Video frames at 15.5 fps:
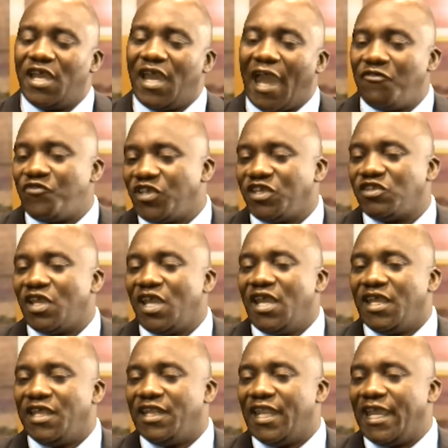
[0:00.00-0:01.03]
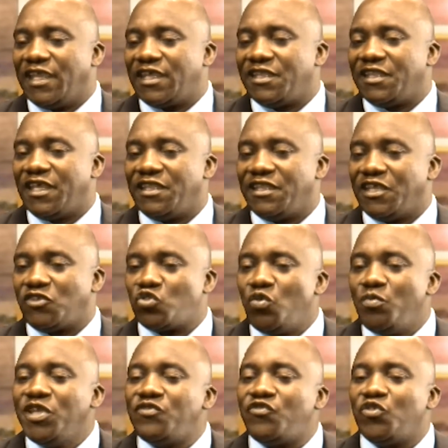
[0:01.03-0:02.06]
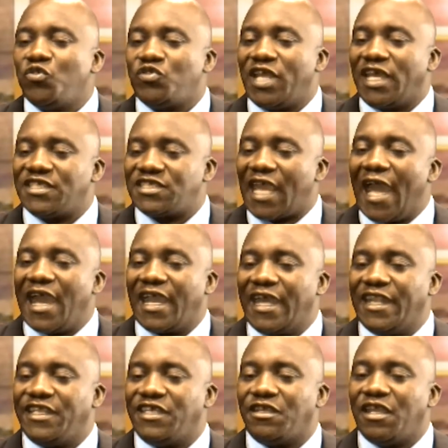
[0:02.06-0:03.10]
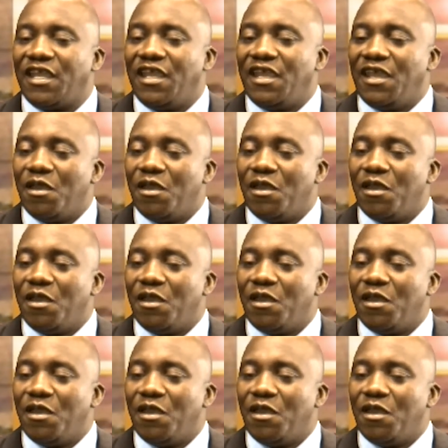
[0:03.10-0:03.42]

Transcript: having like the 2 midfielders anchoring,